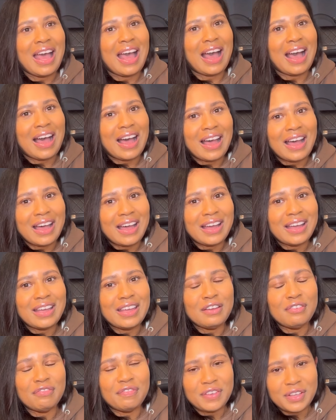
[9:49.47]

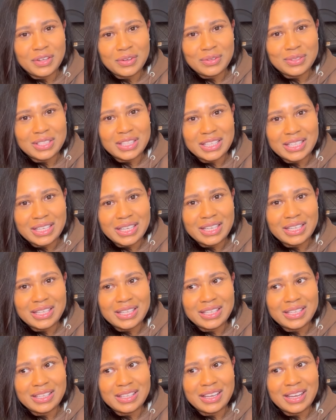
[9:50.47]
I feel like,
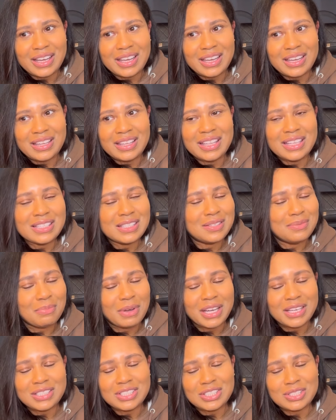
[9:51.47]
and this
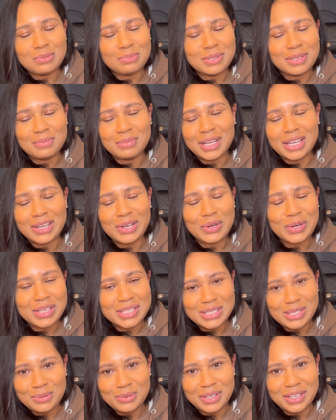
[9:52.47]
might just be my
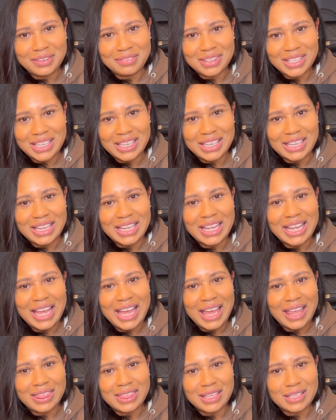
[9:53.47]
crazy way of thinking
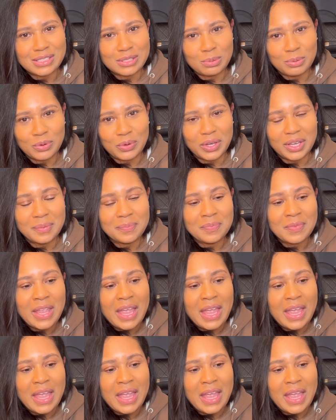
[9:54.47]
at this point,